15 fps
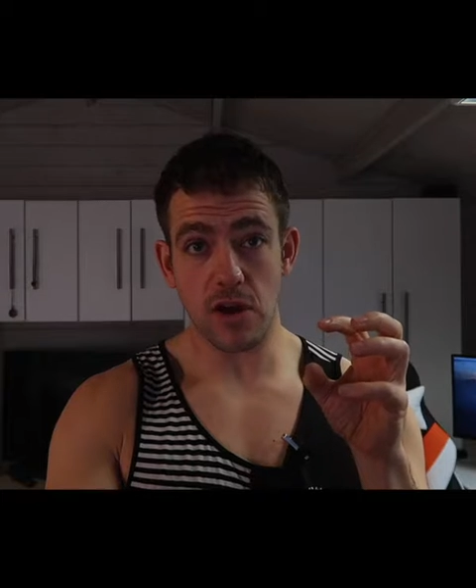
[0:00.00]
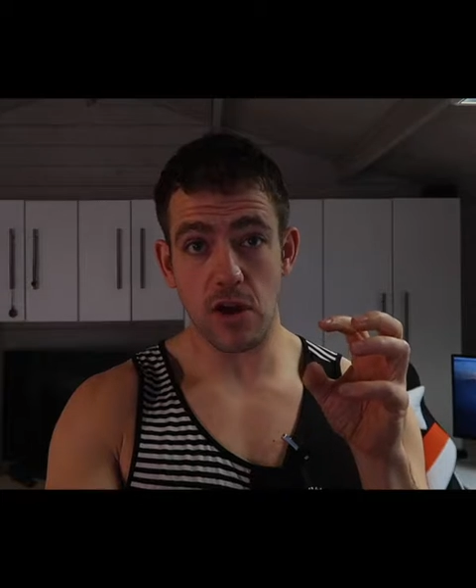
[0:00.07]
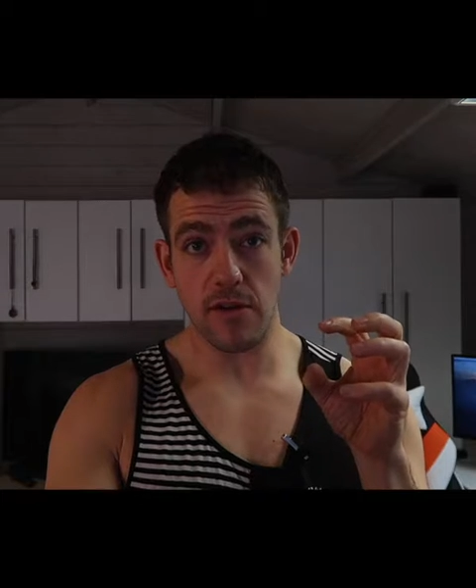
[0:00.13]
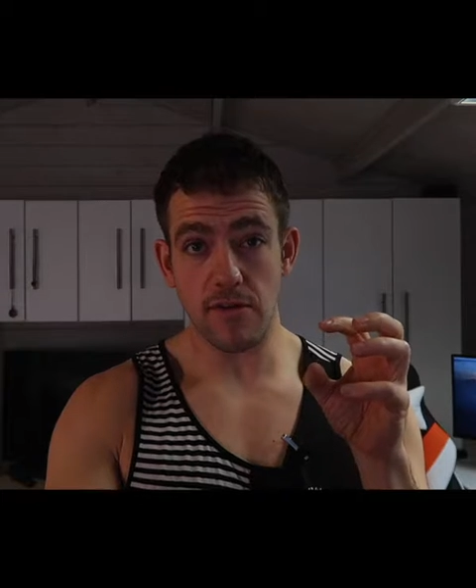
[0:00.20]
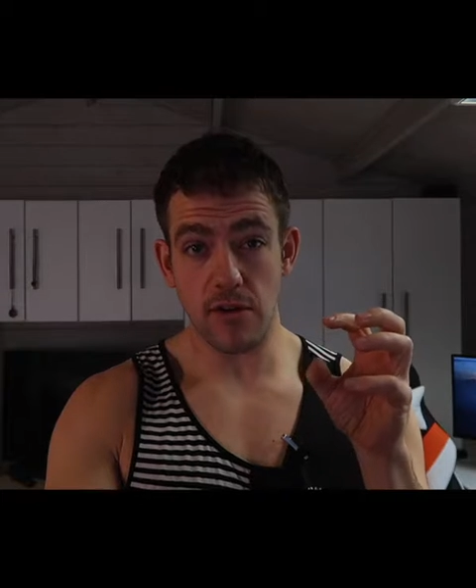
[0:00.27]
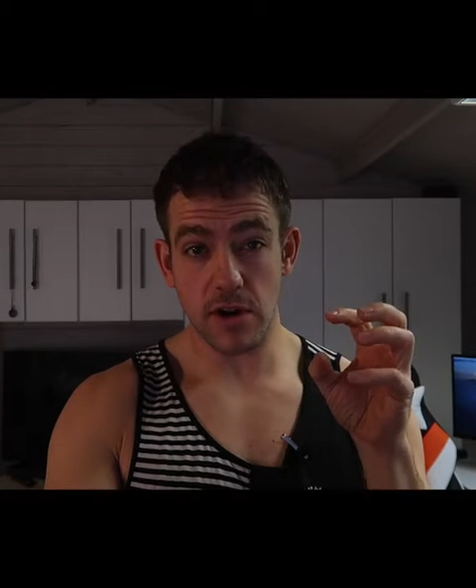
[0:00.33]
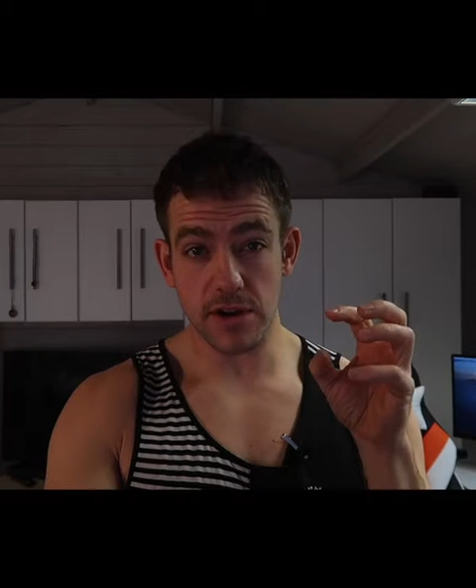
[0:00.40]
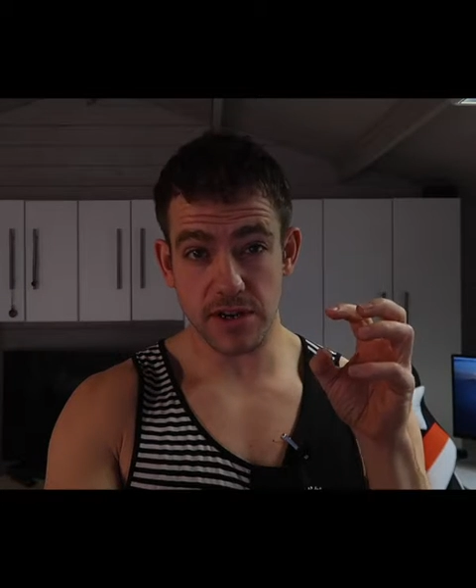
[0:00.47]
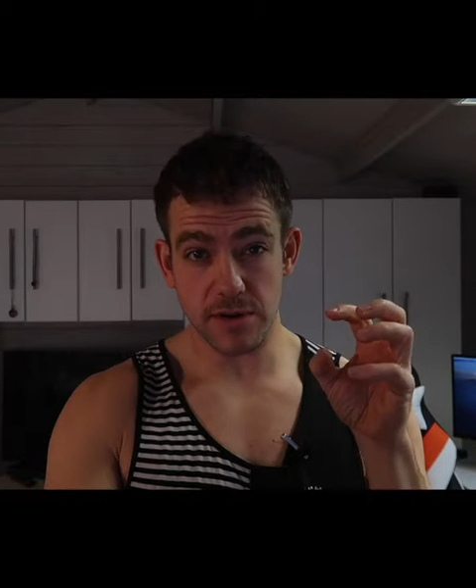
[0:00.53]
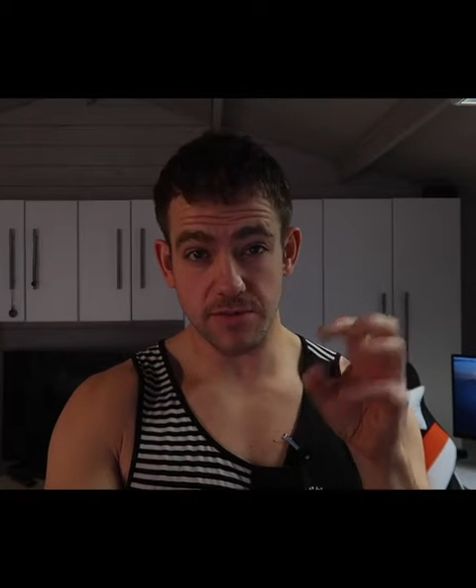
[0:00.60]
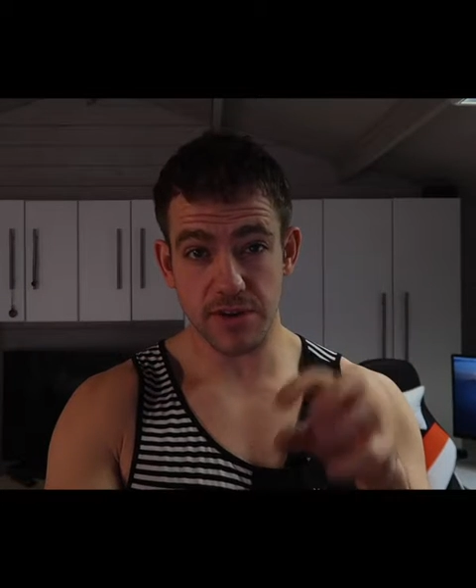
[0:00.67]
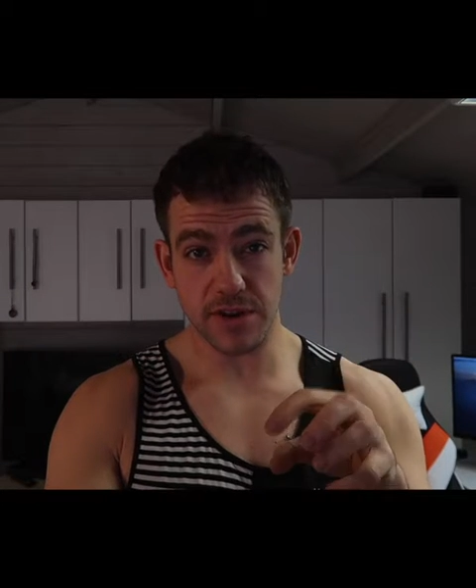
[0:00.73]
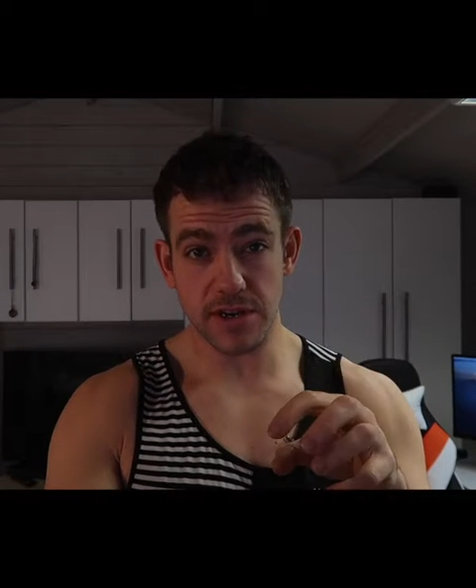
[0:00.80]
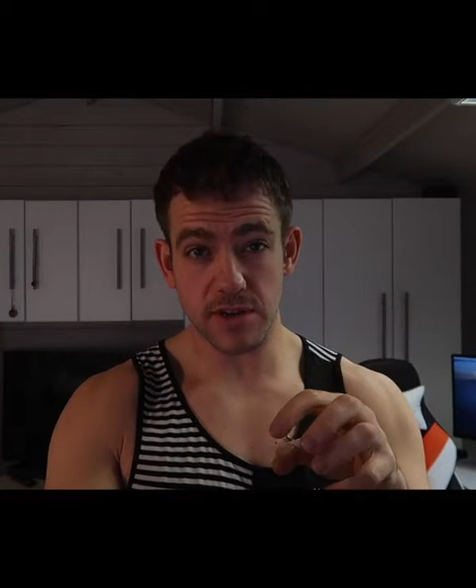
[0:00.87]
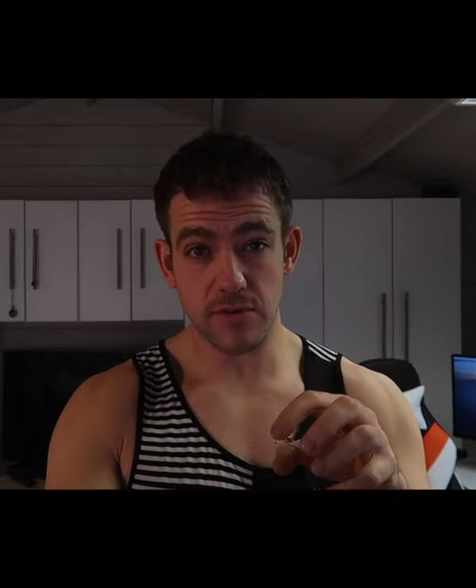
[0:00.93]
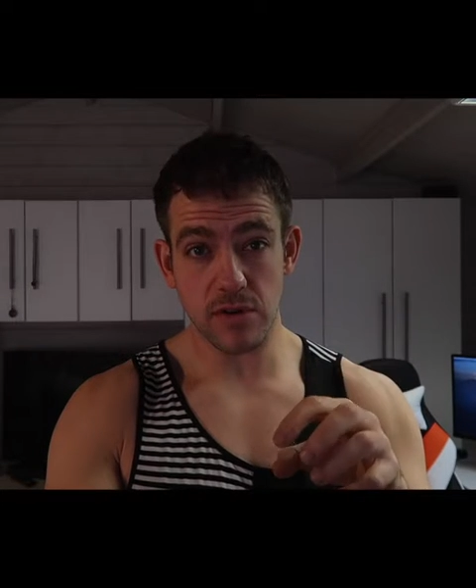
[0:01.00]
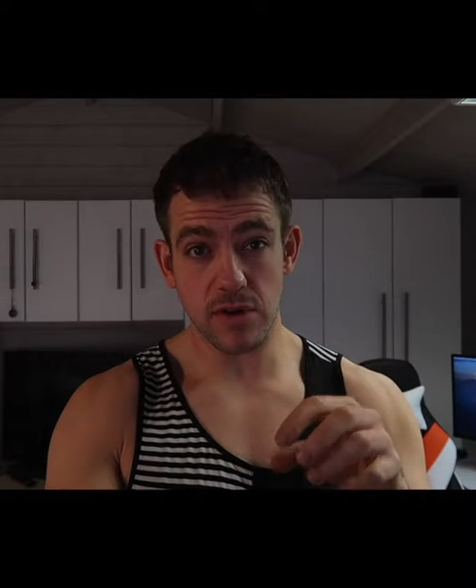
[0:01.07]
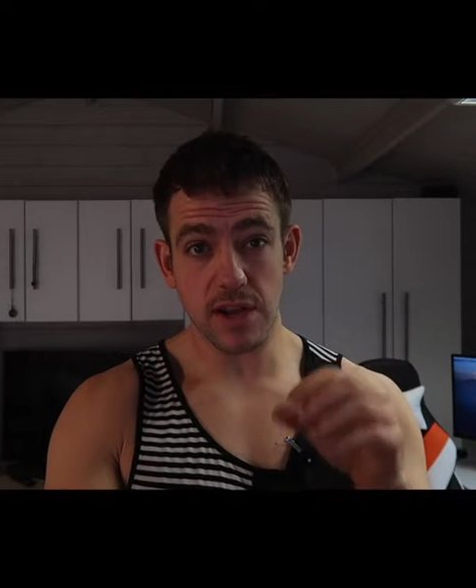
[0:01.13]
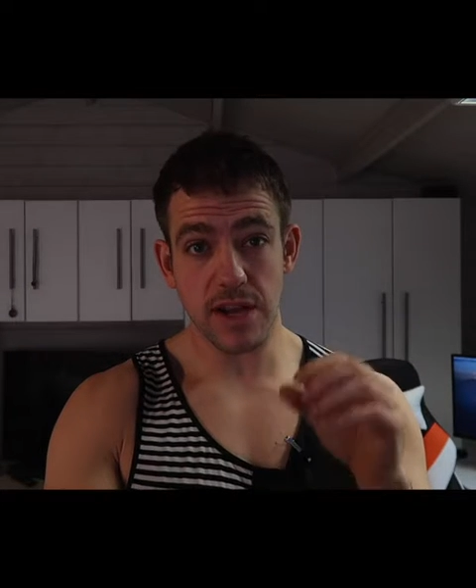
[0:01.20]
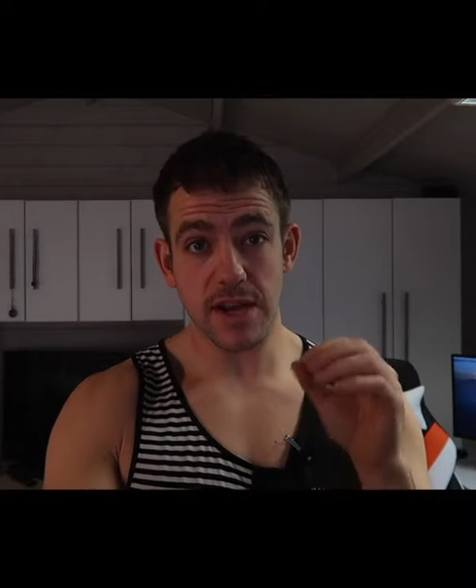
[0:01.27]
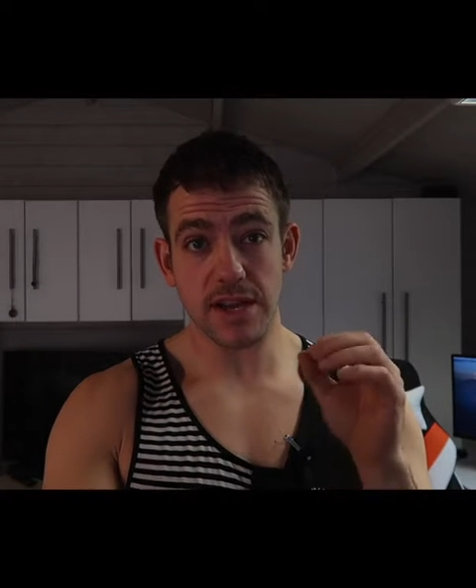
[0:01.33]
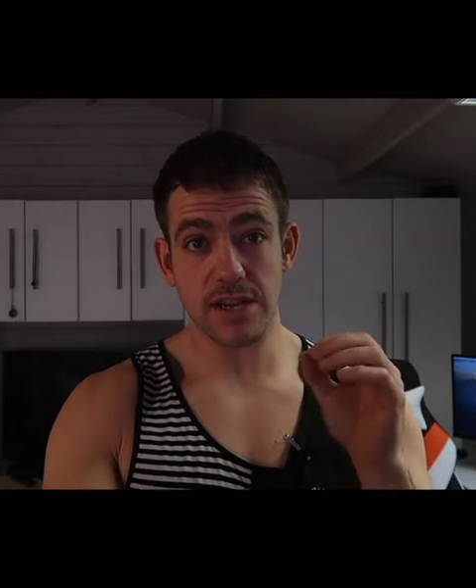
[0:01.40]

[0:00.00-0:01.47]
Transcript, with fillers: overarching principle